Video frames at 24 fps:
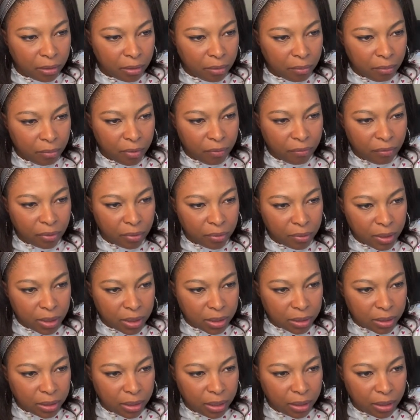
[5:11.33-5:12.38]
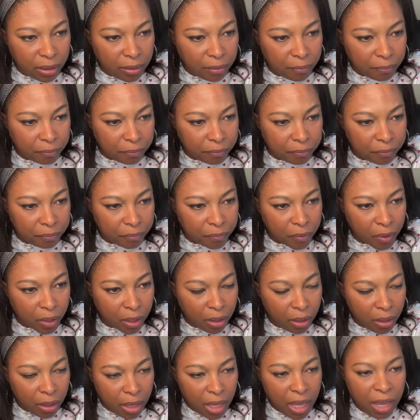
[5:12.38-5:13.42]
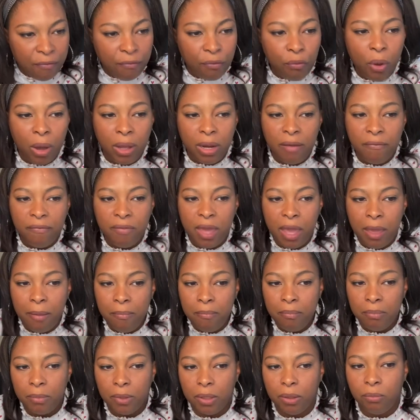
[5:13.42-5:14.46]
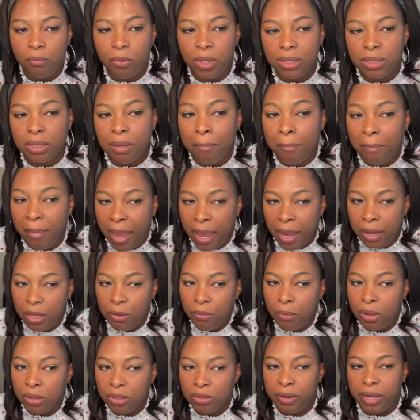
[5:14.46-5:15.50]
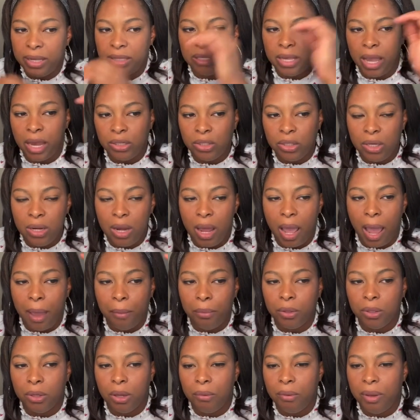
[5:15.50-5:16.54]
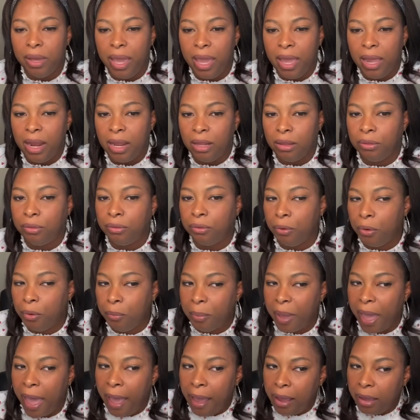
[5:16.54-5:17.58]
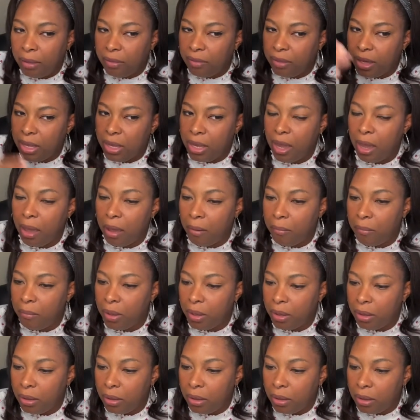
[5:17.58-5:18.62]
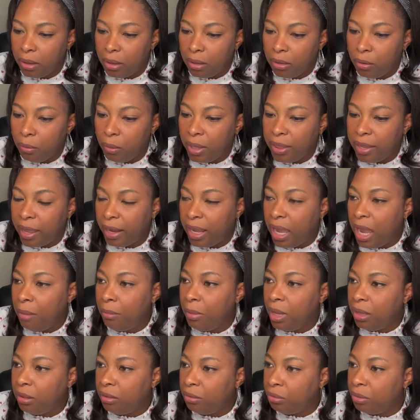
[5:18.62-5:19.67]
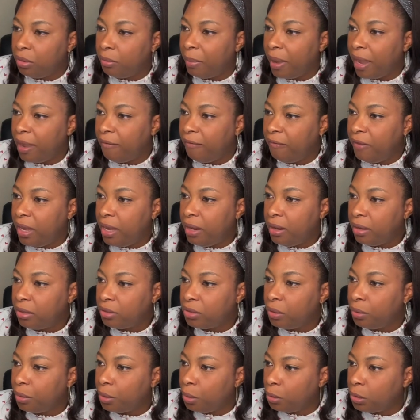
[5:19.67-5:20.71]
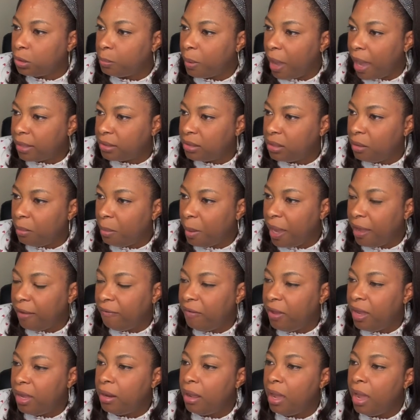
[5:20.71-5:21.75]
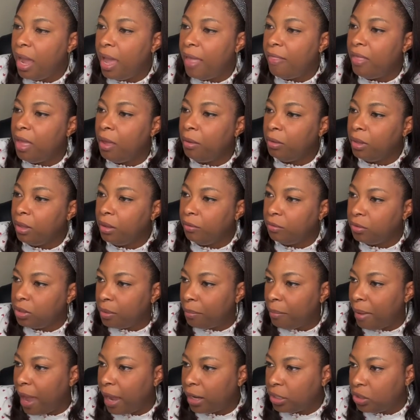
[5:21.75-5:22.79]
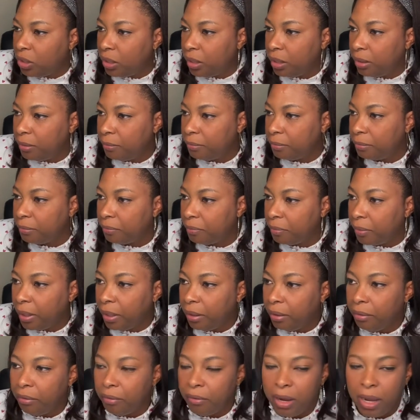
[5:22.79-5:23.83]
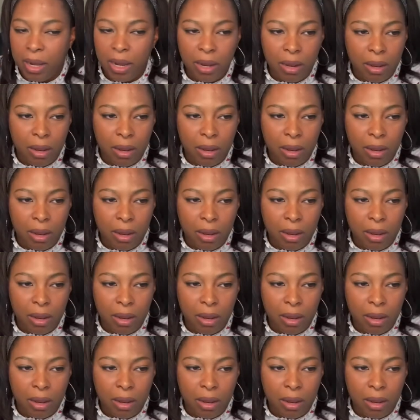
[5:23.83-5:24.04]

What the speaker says: Before we delete it. If one of them was a manual transaction, I would go ahead and throw back the one that came in through the bank feed. So it goes back to the bank feed, and then to match it, right?